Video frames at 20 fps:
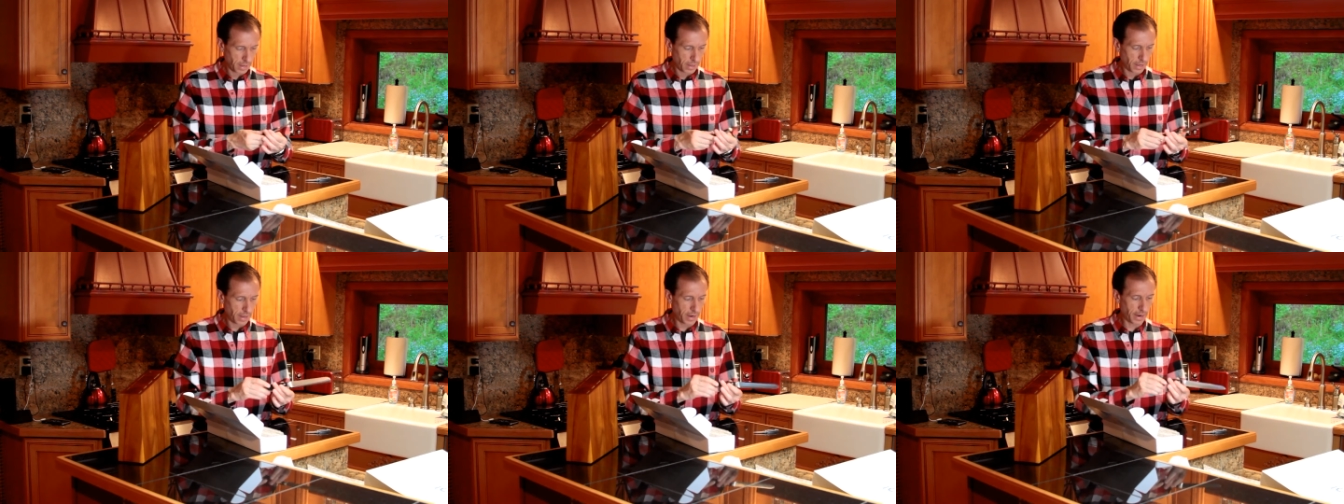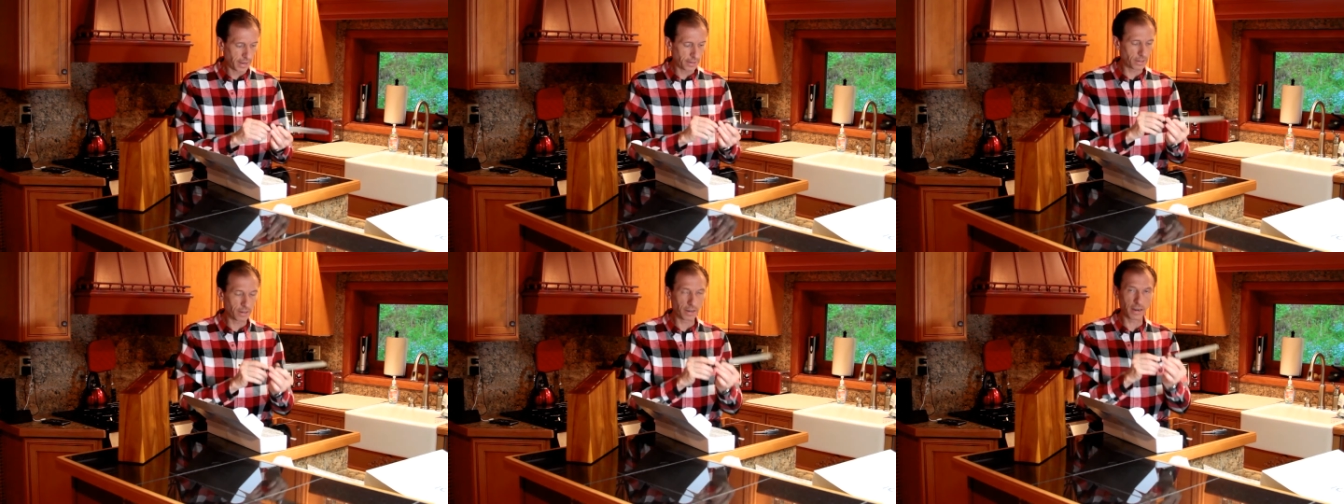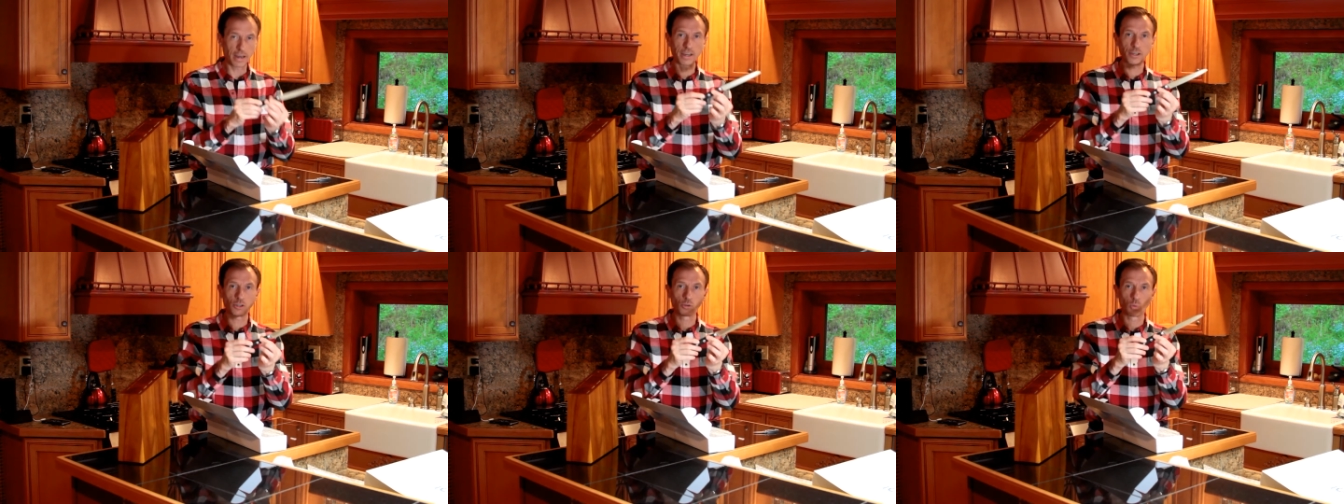It has a
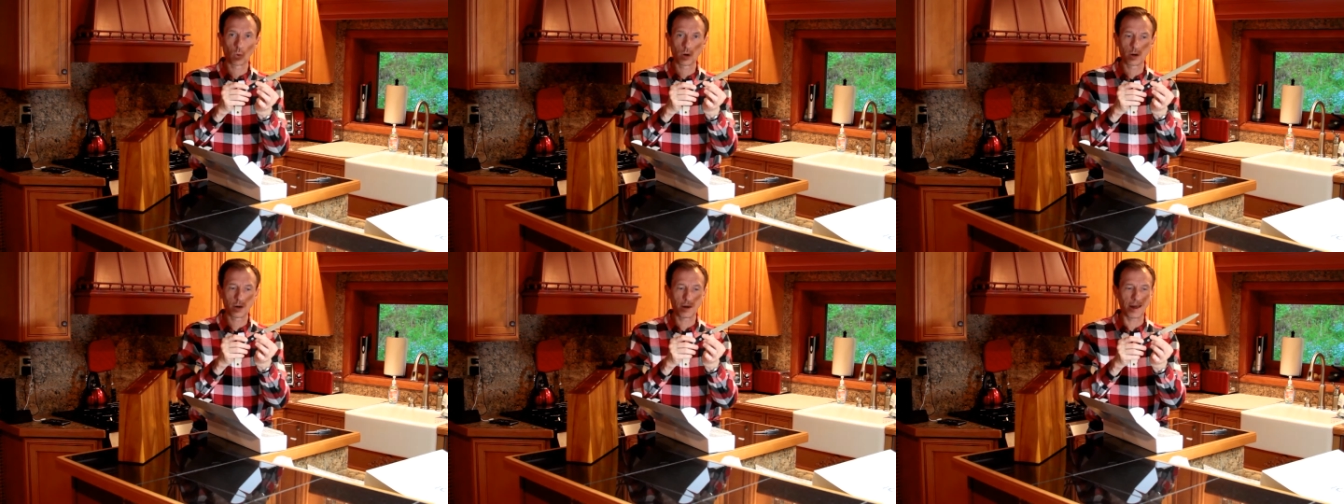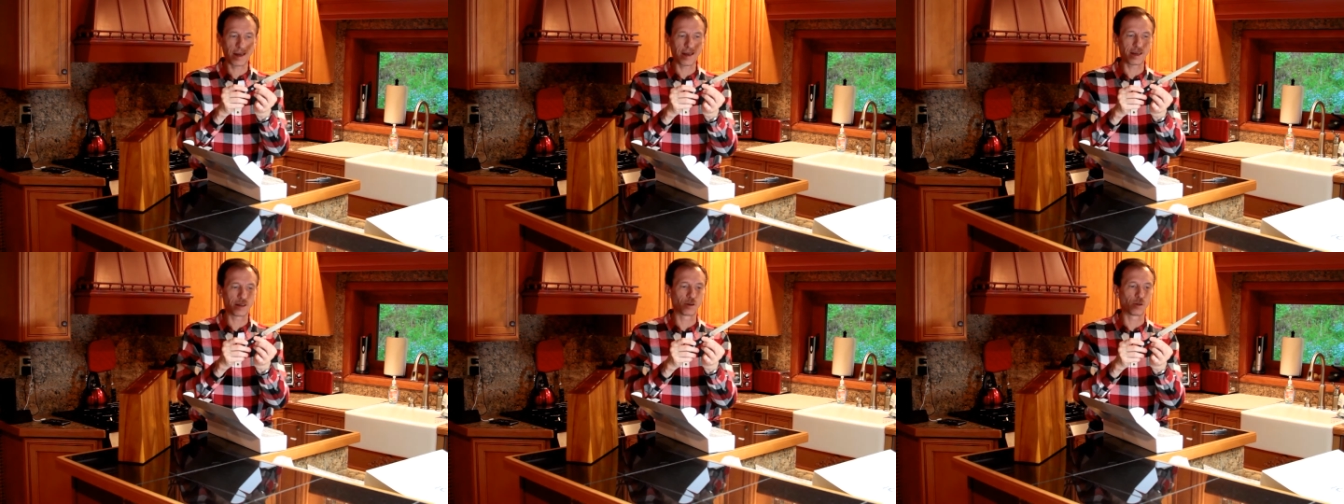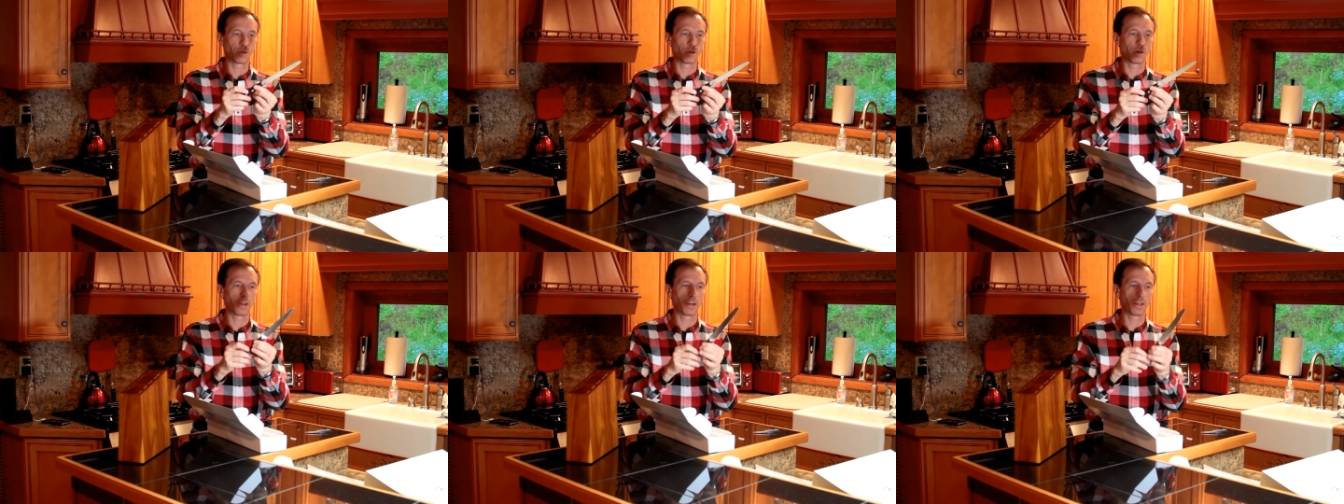nice wooden
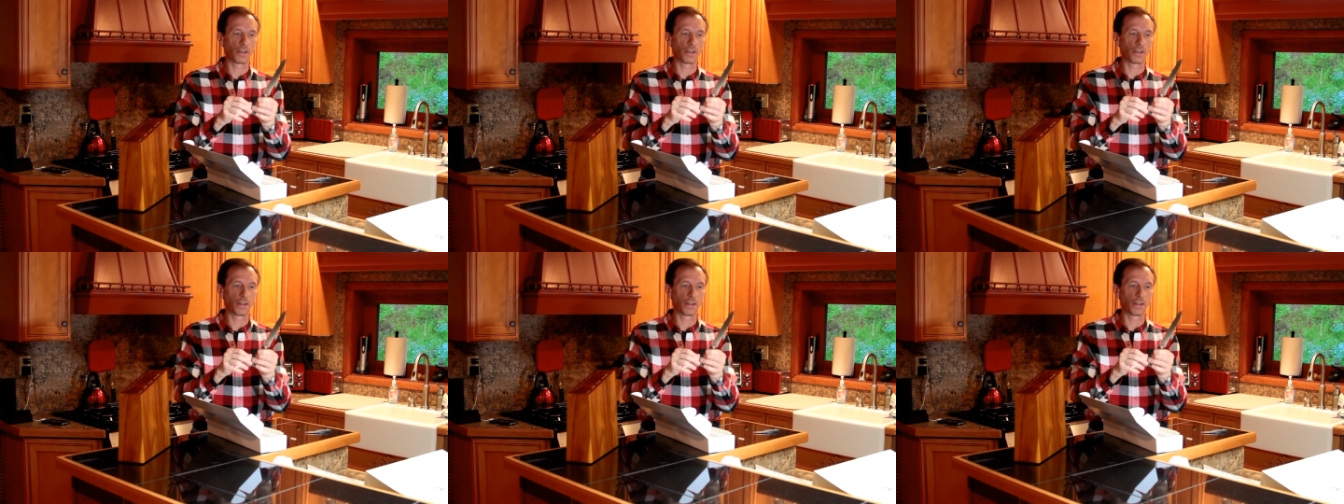handle on